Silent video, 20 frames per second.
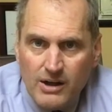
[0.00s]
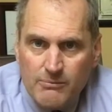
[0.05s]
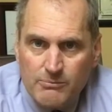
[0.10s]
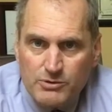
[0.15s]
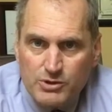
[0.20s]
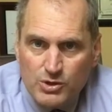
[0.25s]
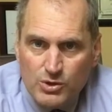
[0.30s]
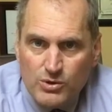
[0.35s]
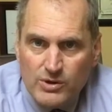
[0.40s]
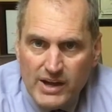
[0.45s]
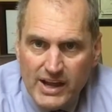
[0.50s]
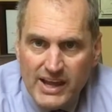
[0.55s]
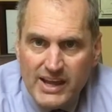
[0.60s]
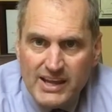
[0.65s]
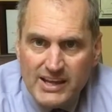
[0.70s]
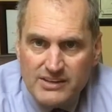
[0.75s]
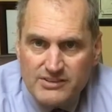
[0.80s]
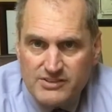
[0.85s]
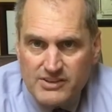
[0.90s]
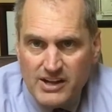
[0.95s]
your
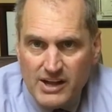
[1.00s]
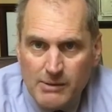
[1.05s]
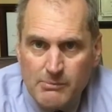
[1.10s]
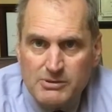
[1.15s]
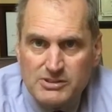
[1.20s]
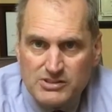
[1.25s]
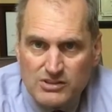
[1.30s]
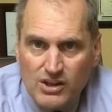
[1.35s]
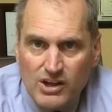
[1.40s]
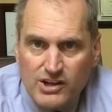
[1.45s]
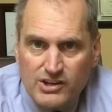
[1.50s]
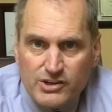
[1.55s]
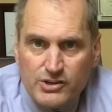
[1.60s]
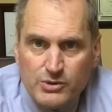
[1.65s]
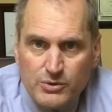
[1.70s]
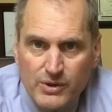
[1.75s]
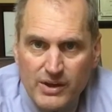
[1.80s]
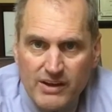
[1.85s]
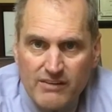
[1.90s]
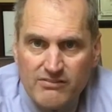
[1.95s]
age and how much longer
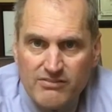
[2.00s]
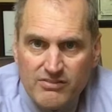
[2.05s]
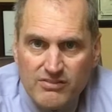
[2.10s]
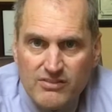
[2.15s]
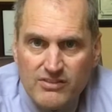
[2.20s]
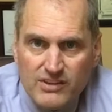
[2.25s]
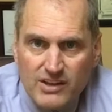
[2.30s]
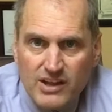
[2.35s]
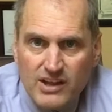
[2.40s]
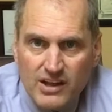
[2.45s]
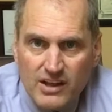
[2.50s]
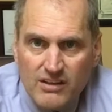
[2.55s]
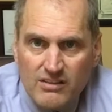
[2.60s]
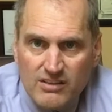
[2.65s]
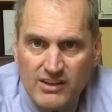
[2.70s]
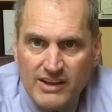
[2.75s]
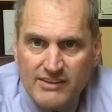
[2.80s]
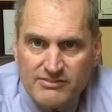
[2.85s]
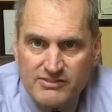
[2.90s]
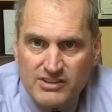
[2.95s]
you have
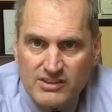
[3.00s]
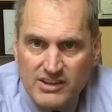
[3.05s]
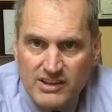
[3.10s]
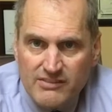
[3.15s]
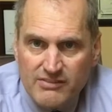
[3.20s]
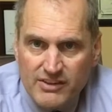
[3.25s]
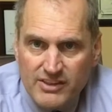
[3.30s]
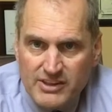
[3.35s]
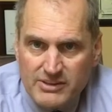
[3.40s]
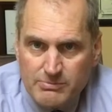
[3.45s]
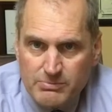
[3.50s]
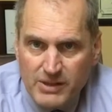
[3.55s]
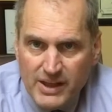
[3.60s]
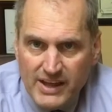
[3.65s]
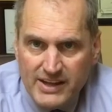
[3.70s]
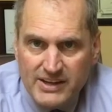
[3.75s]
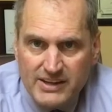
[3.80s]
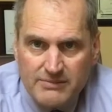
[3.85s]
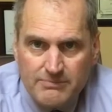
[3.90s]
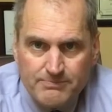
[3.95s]
left to live on this
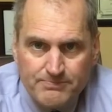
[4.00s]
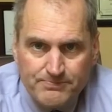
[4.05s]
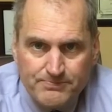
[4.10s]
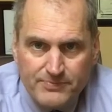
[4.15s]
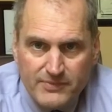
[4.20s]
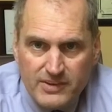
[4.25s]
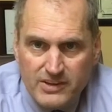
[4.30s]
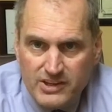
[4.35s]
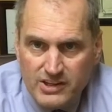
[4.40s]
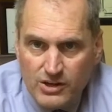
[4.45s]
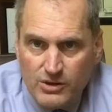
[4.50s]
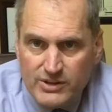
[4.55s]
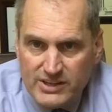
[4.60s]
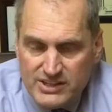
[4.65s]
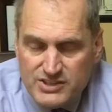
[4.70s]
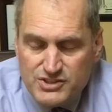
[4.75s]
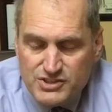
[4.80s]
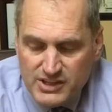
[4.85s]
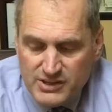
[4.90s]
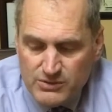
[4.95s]
planet,
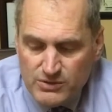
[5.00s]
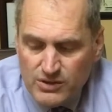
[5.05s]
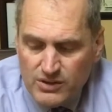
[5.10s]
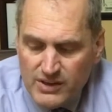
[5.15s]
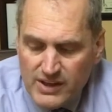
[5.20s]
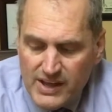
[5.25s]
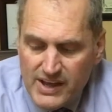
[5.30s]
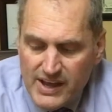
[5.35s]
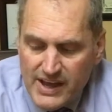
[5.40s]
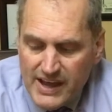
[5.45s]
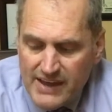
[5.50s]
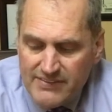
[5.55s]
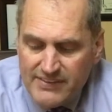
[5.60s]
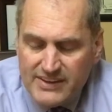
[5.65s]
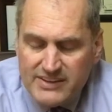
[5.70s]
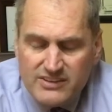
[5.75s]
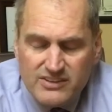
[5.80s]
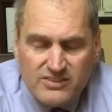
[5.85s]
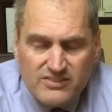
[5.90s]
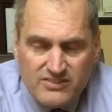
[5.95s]
in general, and
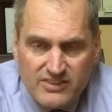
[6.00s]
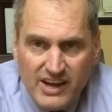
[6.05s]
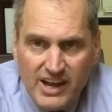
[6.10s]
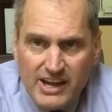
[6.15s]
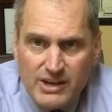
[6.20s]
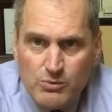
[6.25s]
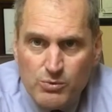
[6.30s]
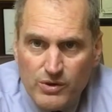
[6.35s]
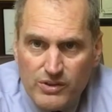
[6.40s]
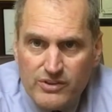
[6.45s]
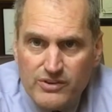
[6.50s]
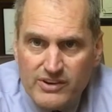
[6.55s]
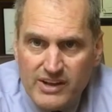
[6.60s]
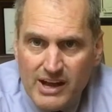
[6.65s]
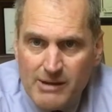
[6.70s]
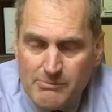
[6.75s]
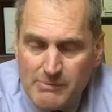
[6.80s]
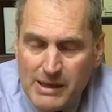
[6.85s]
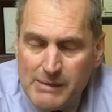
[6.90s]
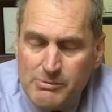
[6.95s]
then decide whether or
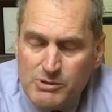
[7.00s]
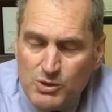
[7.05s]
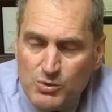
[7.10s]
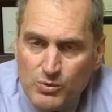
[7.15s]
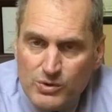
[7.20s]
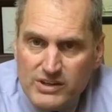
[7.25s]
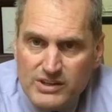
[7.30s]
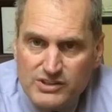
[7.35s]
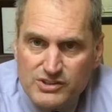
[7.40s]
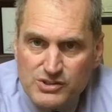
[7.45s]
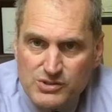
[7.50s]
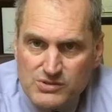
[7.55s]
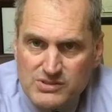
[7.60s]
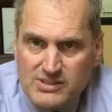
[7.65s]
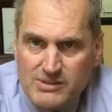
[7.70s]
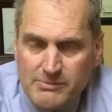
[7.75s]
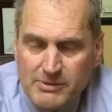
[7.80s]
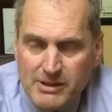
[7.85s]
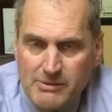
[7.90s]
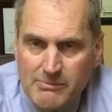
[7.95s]
not maybe you want to do
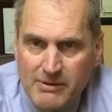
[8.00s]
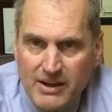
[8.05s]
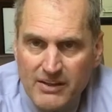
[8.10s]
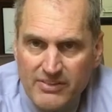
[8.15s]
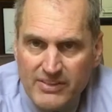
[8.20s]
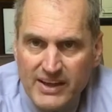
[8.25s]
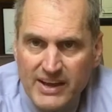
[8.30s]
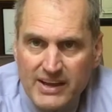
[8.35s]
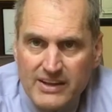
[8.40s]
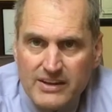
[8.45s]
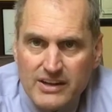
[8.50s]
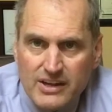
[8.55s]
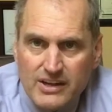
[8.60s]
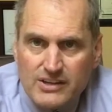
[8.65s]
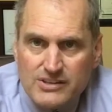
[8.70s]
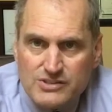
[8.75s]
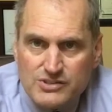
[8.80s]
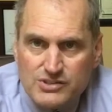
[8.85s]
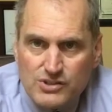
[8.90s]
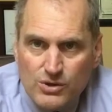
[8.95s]
something about that
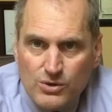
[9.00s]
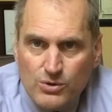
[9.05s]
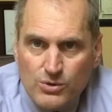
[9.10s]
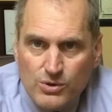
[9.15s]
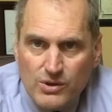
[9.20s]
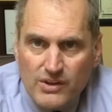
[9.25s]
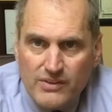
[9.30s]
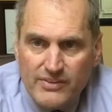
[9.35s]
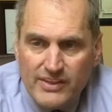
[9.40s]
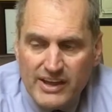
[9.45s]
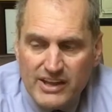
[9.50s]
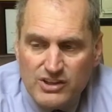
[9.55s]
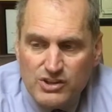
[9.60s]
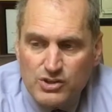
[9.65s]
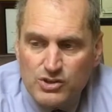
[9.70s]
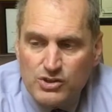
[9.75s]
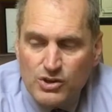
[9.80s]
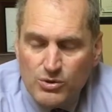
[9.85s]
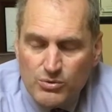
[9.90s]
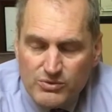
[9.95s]
so that
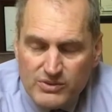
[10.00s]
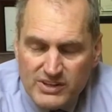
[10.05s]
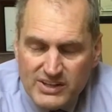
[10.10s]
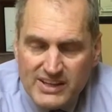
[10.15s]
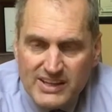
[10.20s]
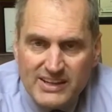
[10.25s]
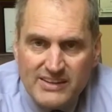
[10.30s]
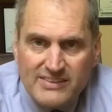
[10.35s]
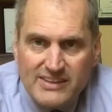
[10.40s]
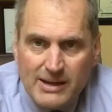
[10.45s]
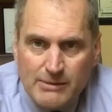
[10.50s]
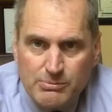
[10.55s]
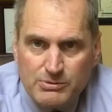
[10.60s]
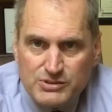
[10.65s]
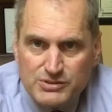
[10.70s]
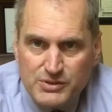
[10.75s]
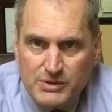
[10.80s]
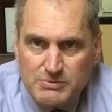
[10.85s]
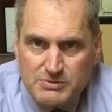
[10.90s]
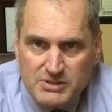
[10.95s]
you don't need that
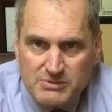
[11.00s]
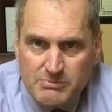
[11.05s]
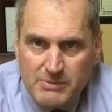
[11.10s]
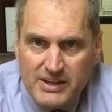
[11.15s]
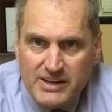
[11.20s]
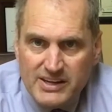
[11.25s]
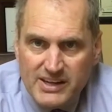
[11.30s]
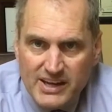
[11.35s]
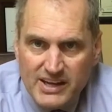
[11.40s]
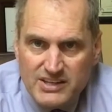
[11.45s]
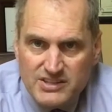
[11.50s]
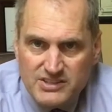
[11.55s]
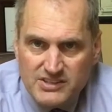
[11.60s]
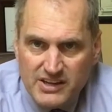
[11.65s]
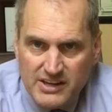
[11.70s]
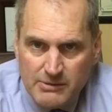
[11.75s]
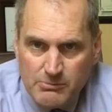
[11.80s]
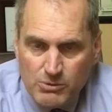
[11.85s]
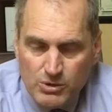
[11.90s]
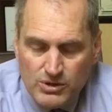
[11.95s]
prescription medication
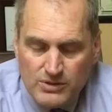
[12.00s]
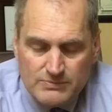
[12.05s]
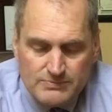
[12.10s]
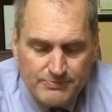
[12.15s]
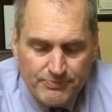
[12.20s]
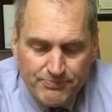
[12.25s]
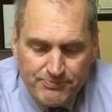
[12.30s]
anymore.